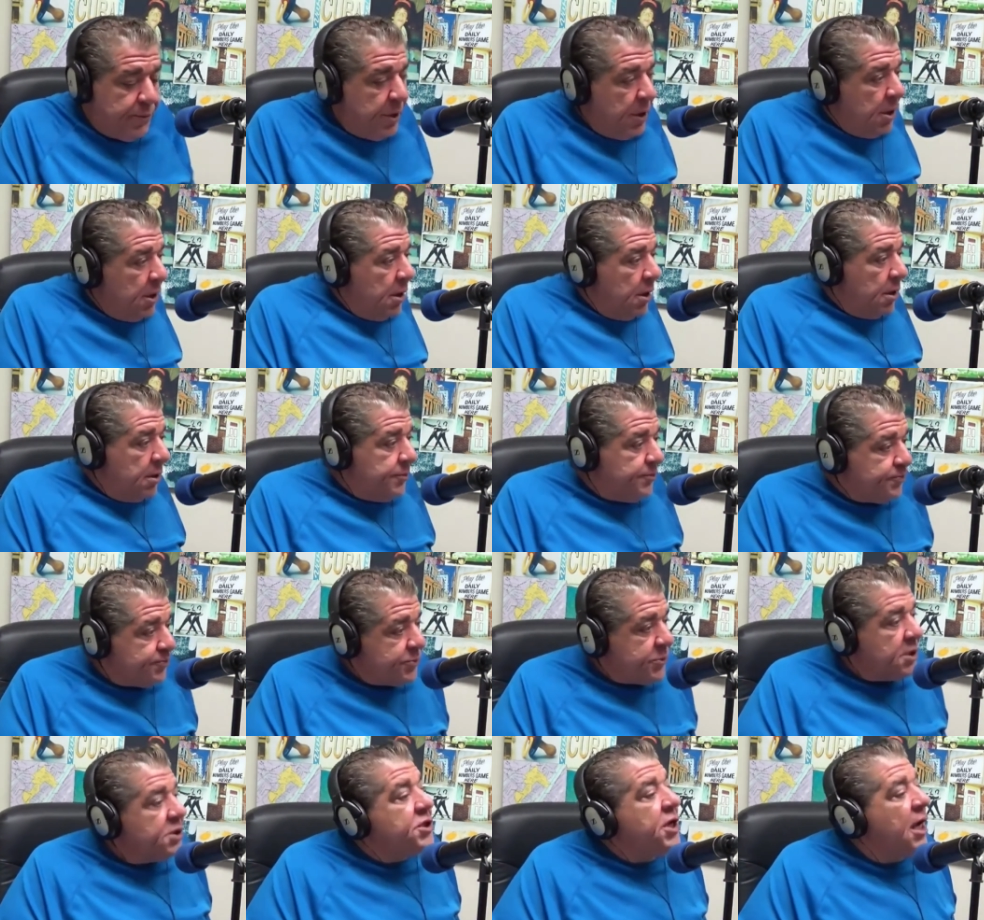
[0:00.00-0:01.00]
John
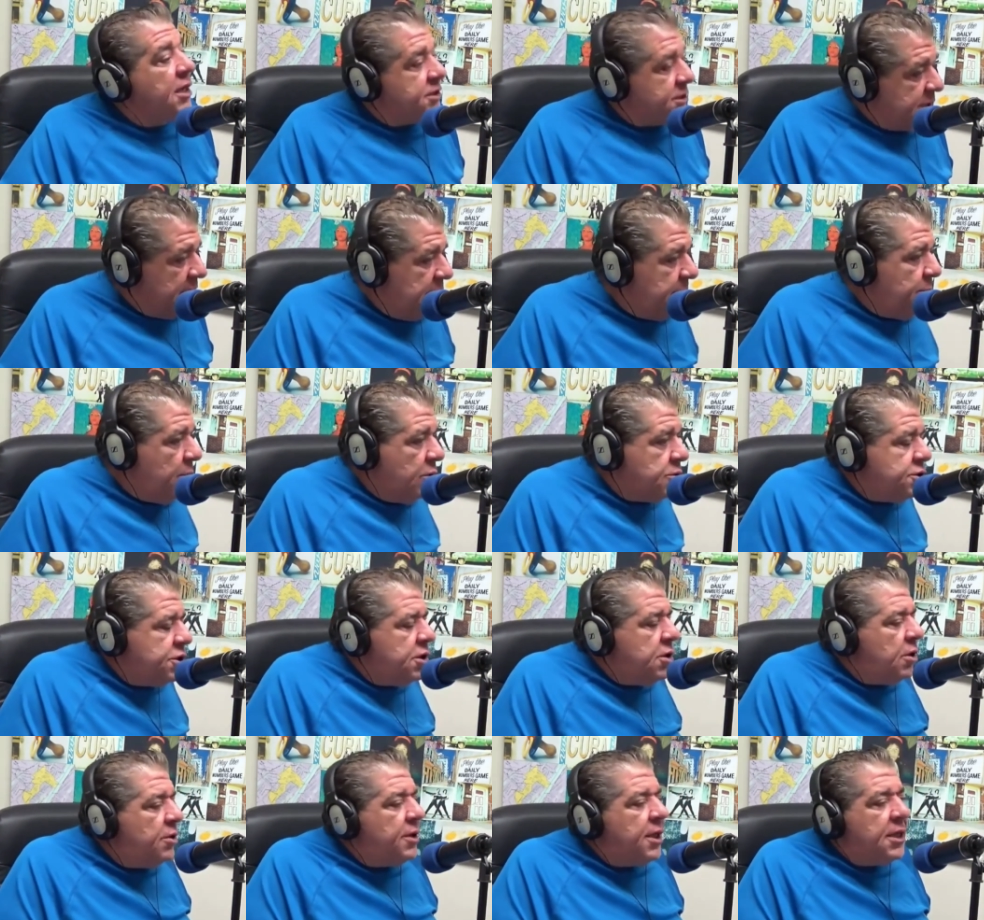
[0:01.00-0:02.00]
Stamos. John yeah. Stamos. You
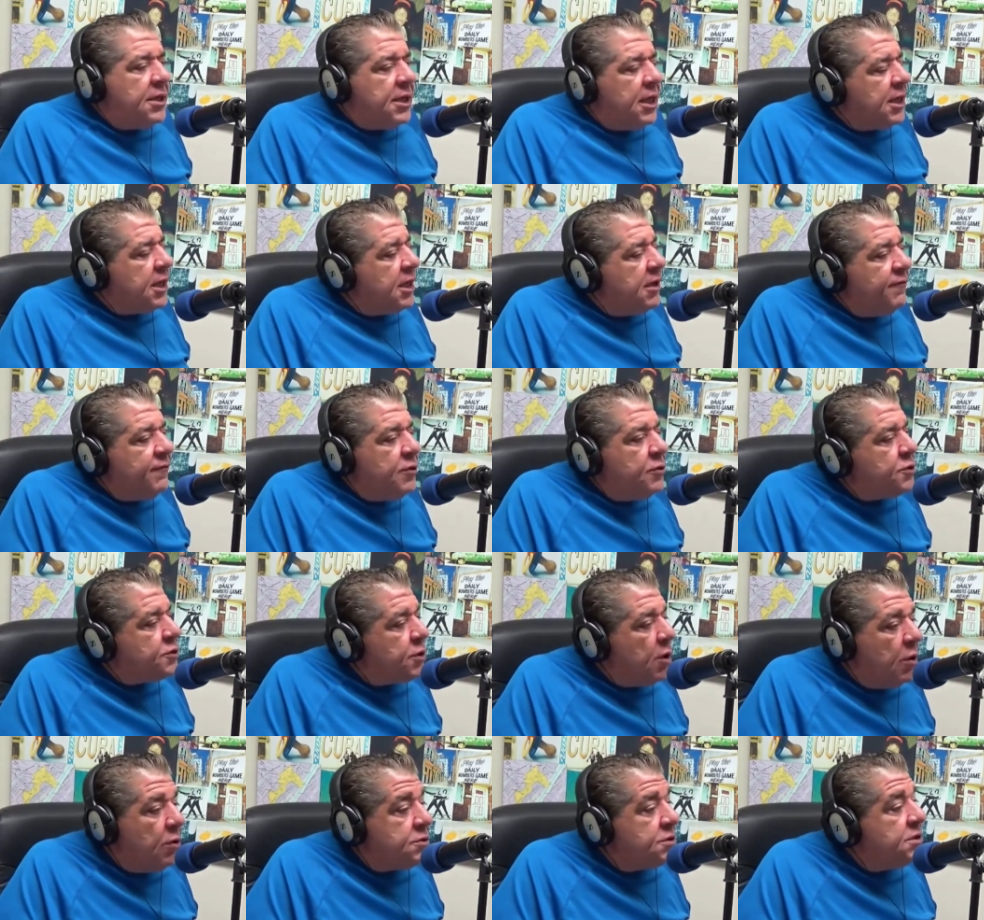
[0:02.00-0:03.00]
know, they, they give you
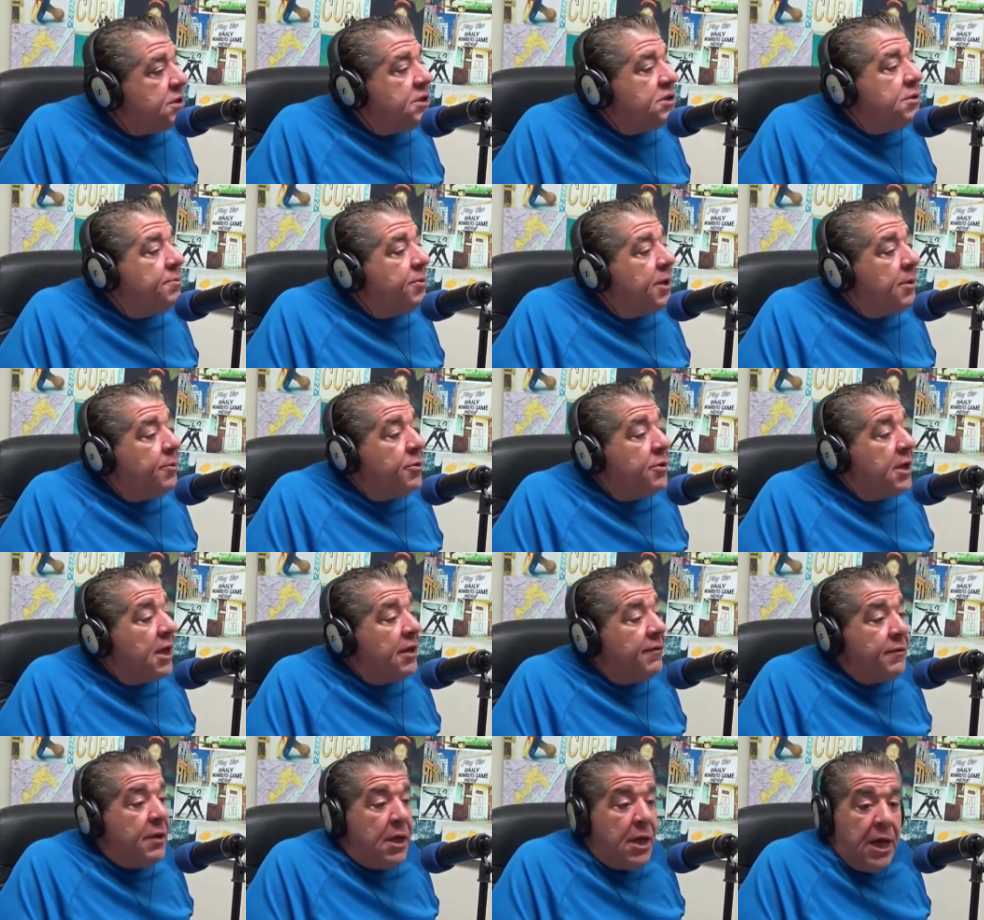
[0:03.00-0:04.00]
shows, and these are people that
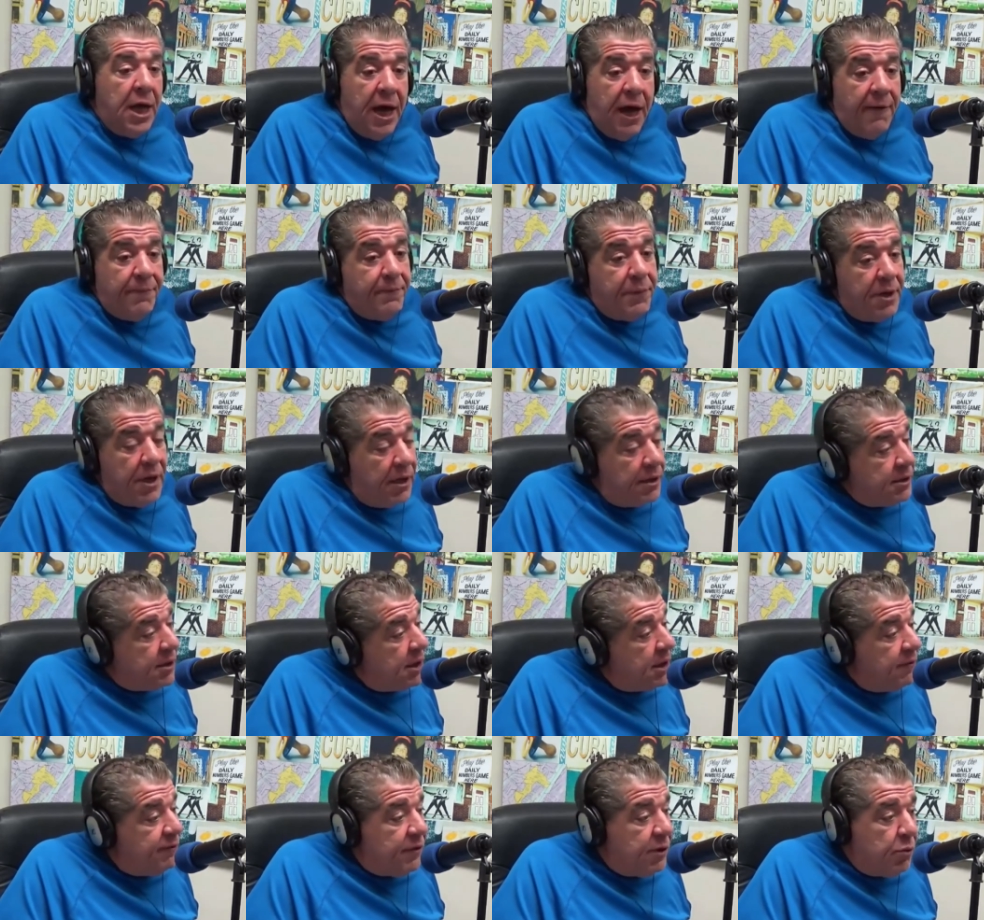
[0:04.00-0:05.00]
have been on
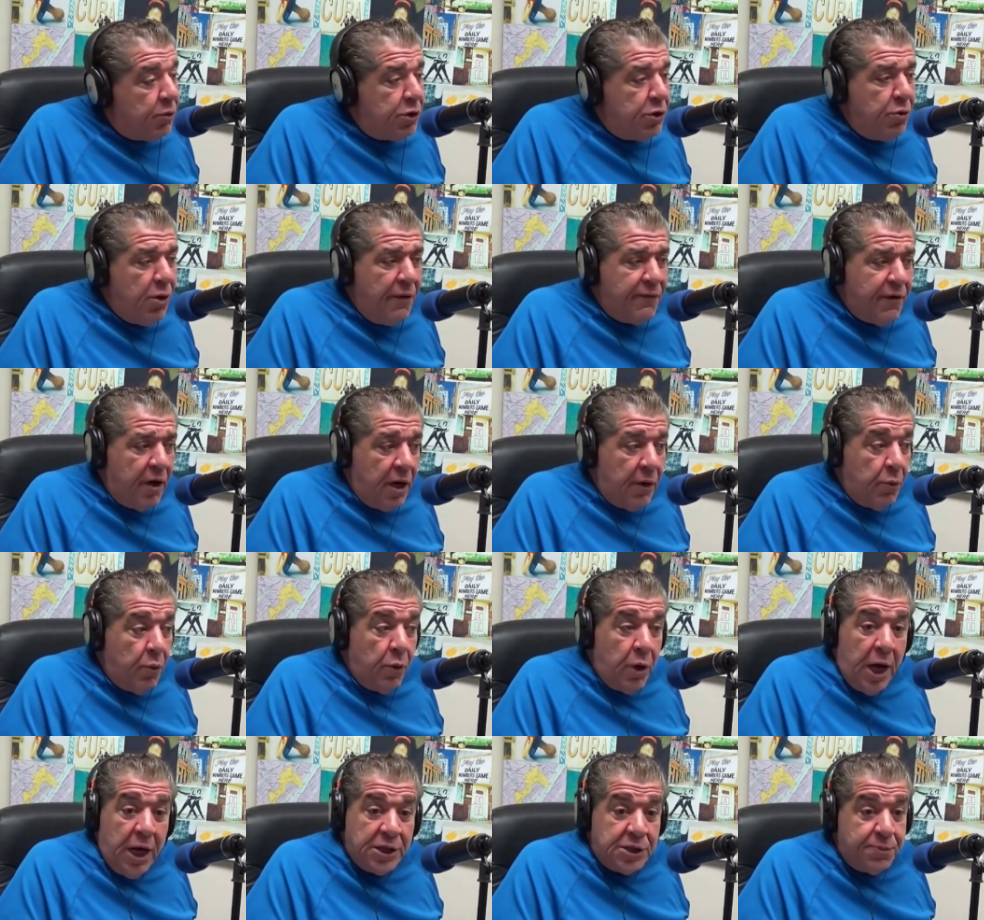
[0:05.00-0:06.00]
TV. When you have a,
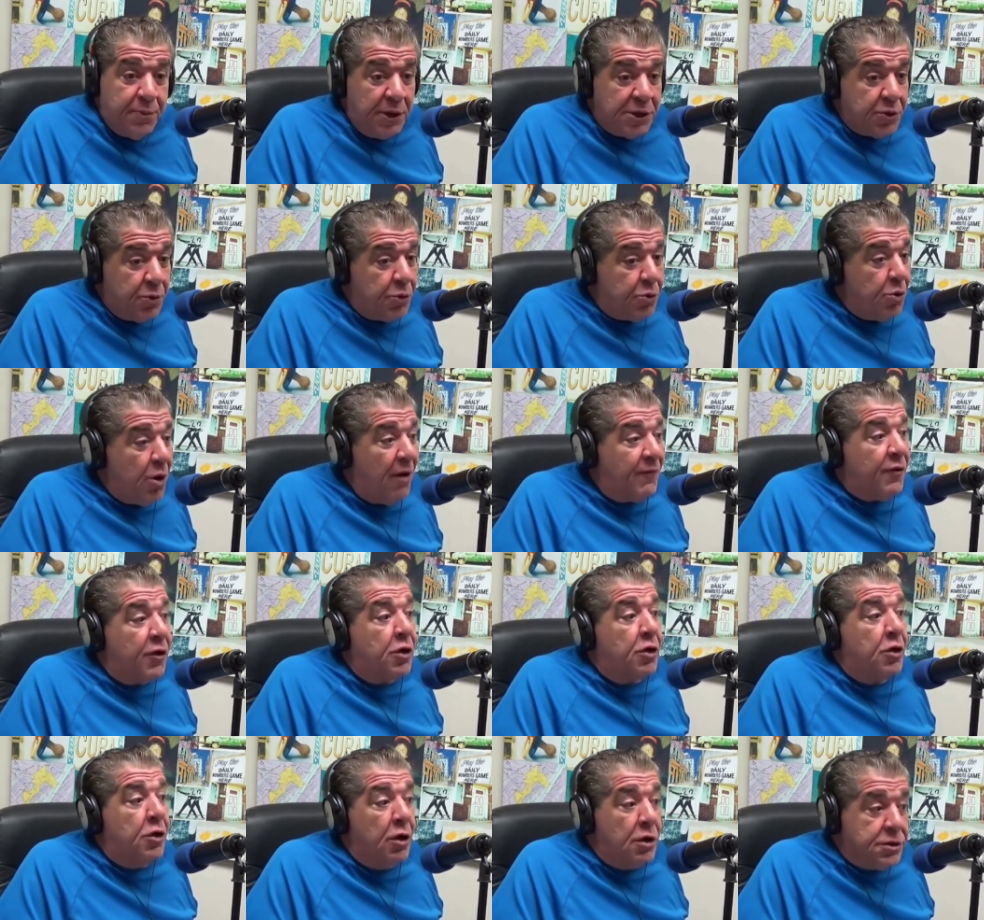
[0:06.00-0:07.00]
especially when you have a
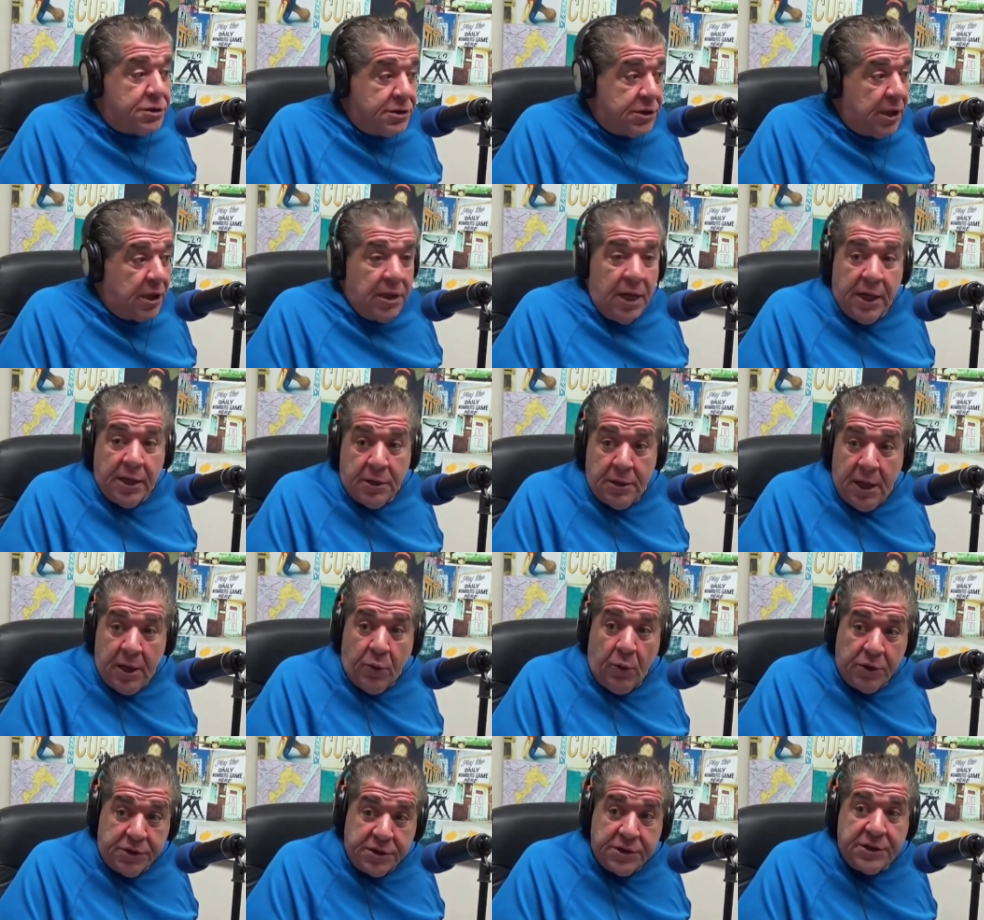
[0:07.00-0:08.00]
good like, like
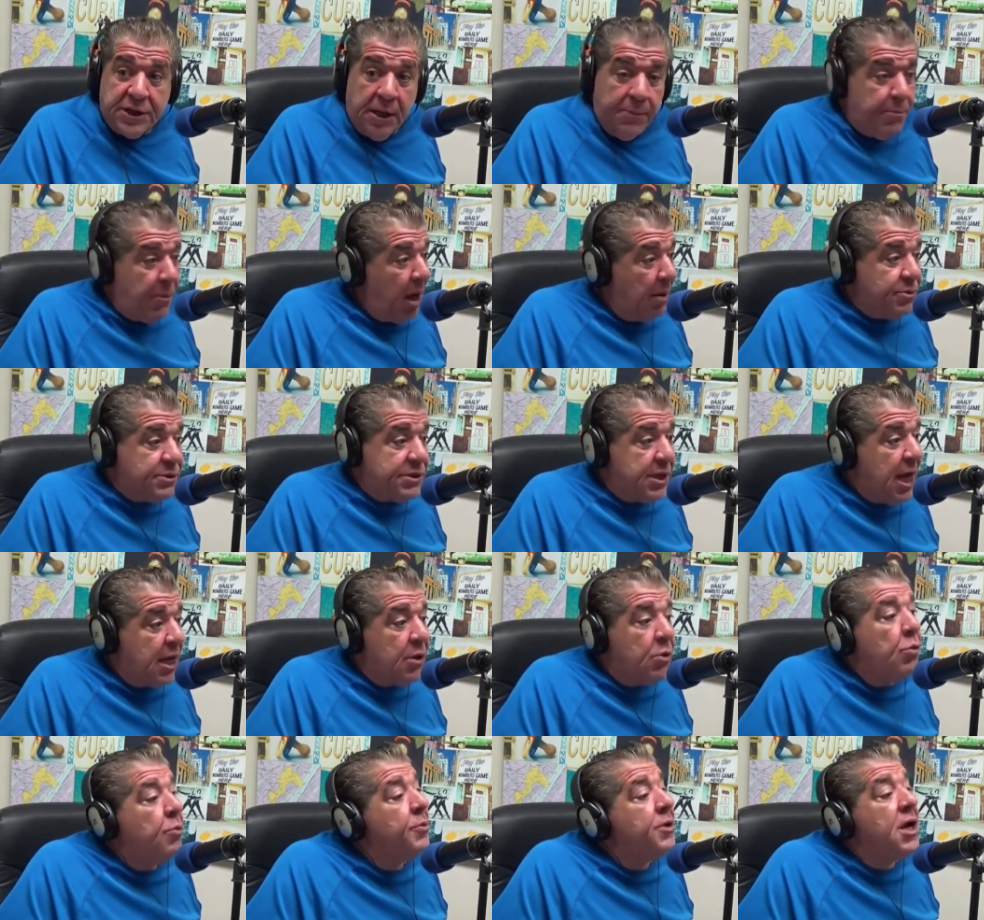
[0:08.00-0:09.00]
what's his name? Bob Saget
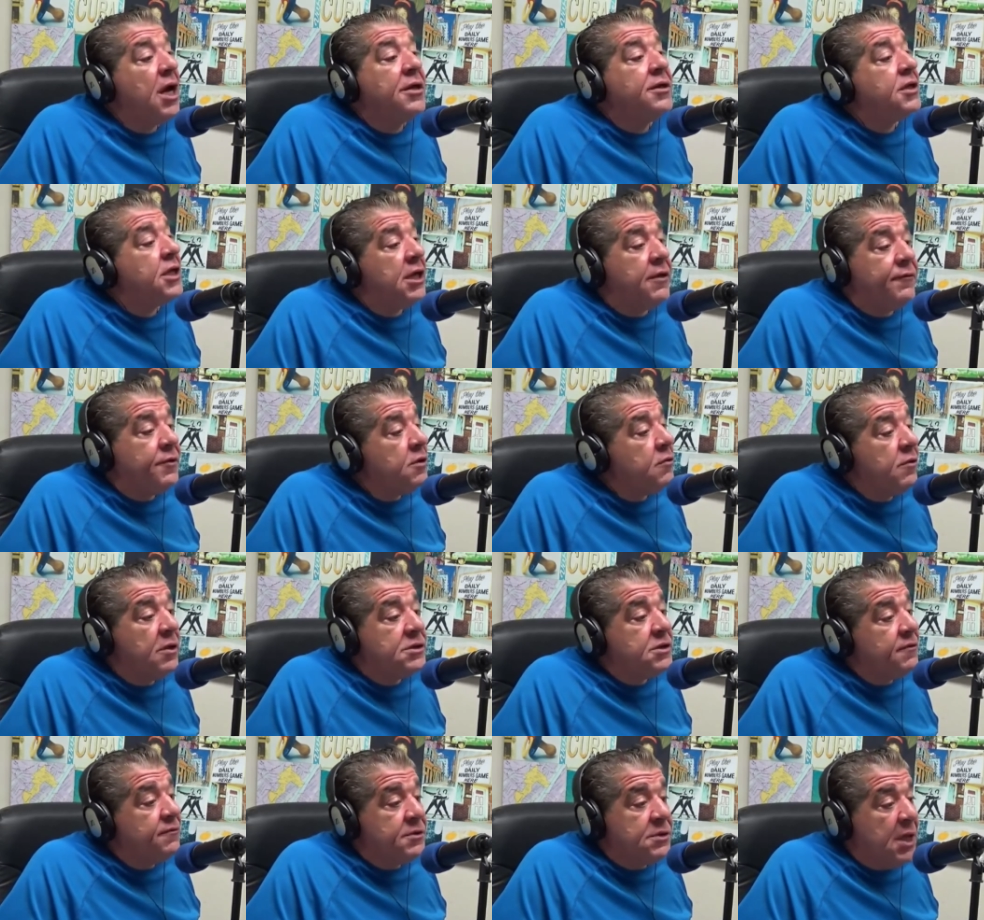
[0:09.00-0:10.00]
will be on TV the
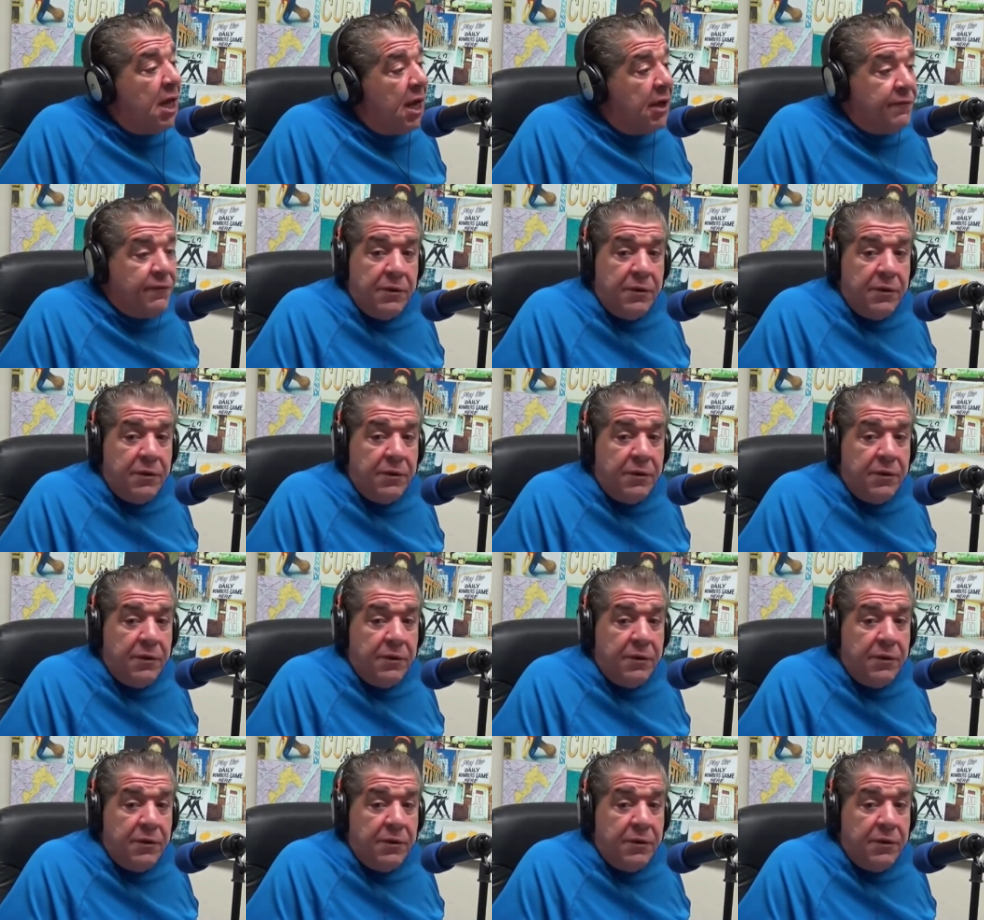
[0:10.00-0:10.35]
rest of his life.